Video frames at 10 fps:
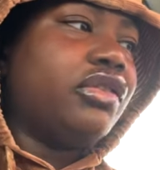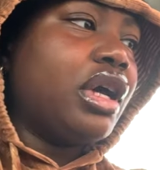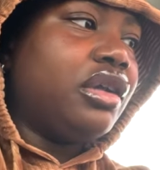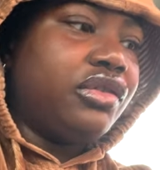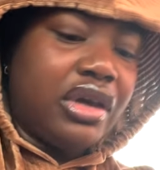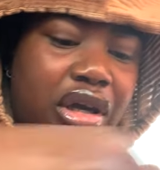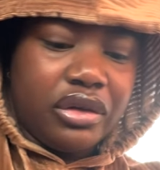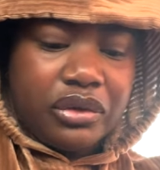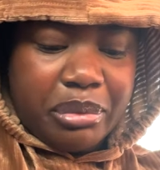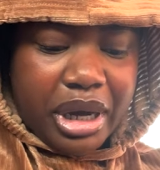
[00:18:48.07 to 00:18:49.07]
got a
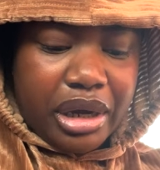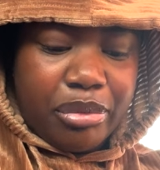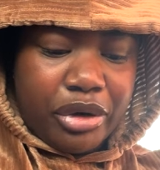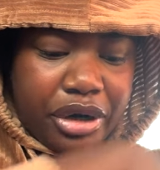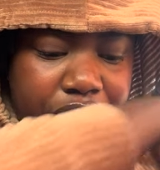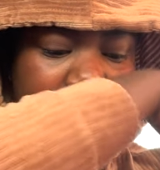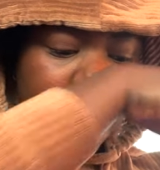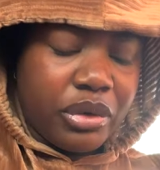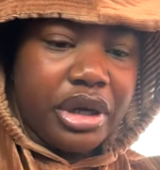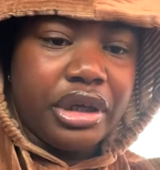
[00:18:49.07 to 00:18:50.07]
text. My braider is
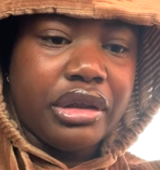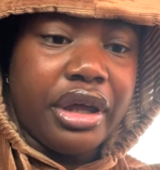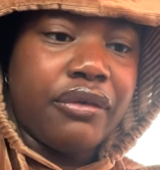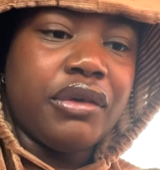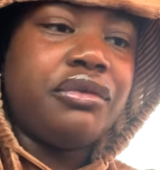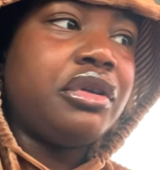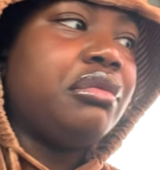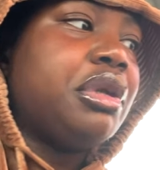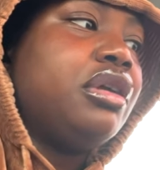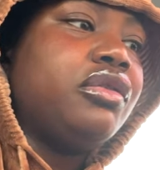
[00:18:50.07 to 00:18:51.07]
running like
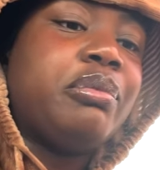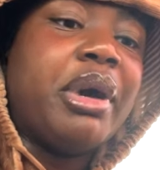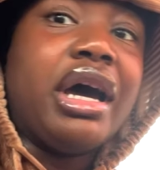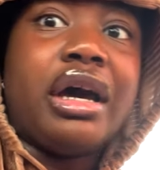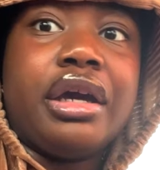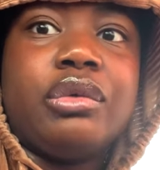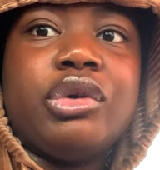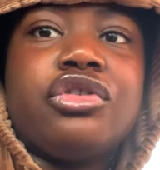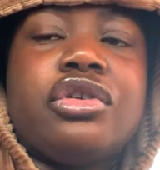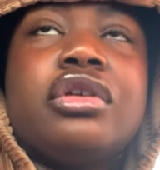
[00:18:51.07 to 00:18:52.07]
15 minutes behind,
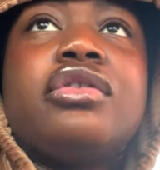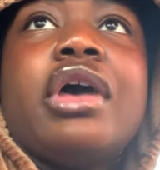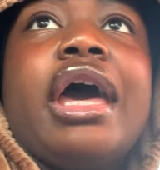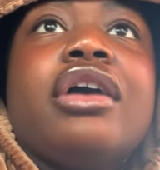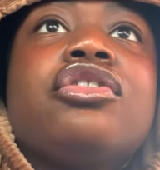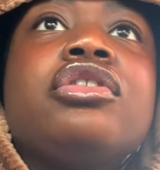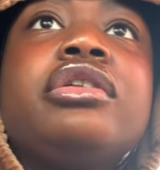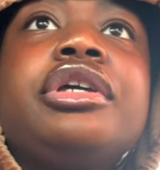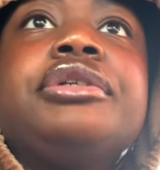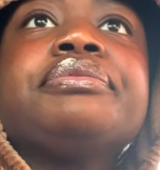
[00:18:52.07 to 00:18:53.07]
which is
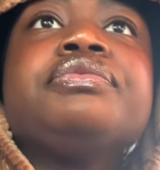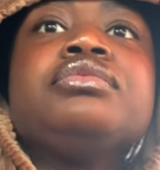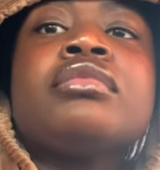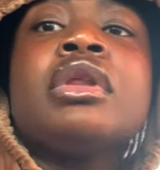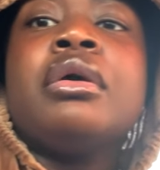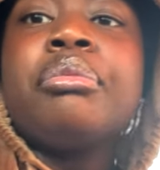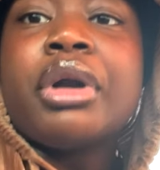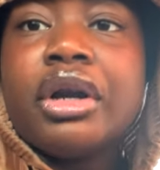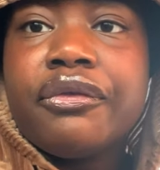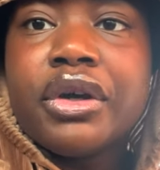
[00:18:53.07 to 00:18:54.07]
actually
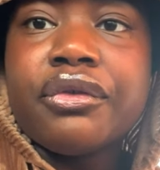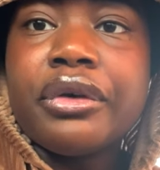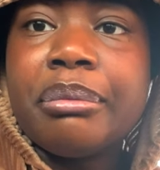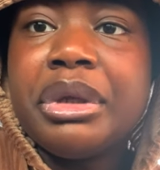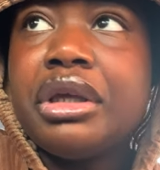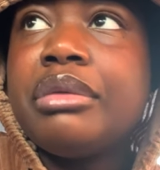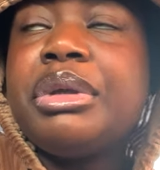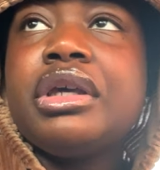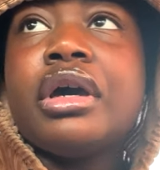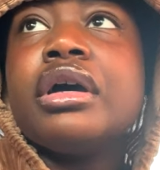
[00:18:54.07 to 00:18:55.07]
perfect for me
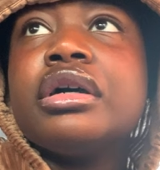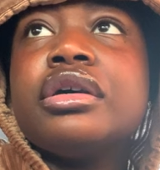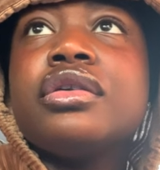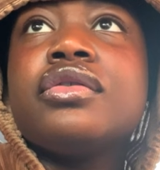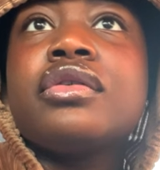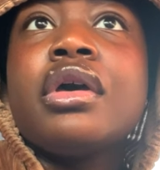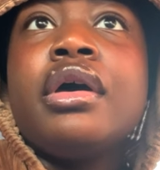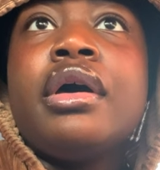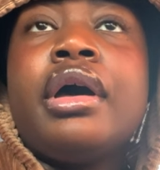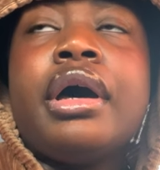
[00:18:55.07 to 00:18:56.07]
because
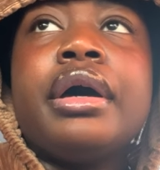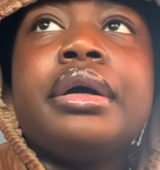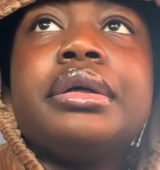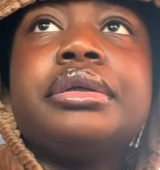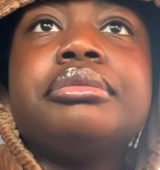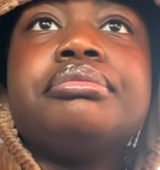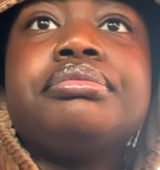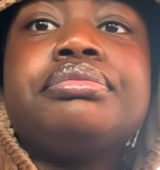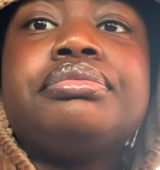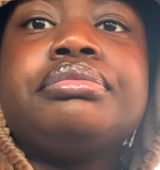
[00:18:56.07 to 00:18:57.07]
um,
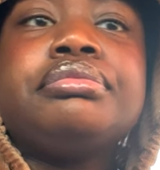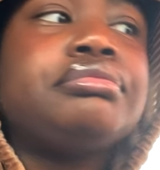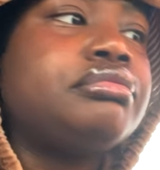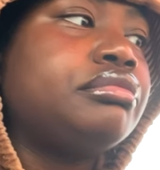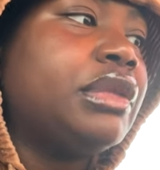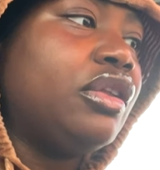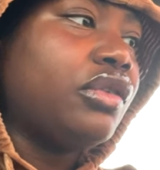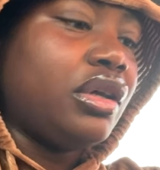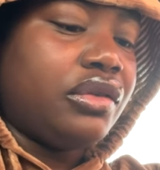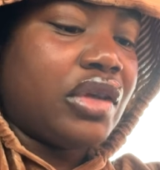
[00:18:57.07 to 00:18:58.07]
it's
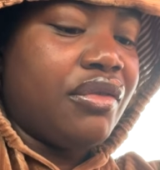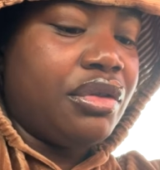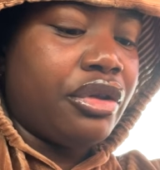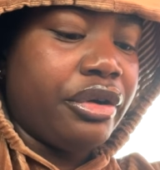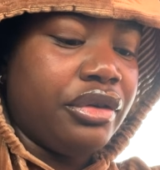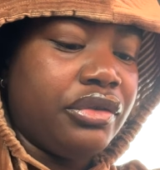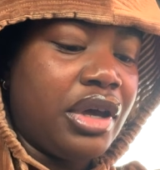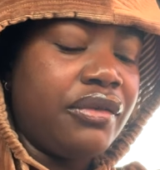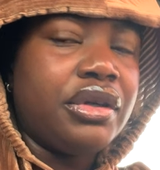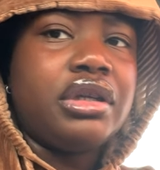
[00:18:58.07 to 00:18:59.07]
like
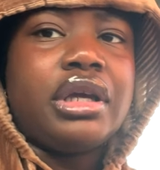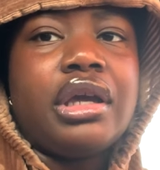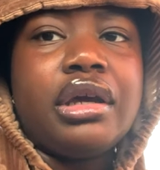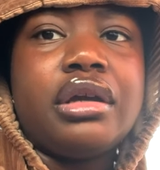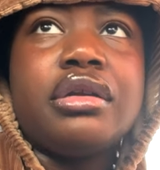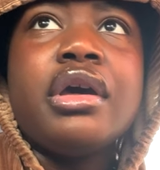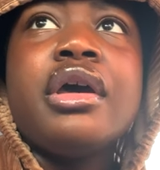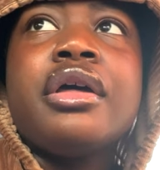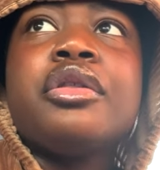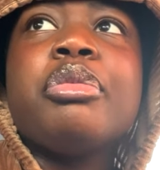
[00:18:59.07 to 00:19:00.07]
737 and the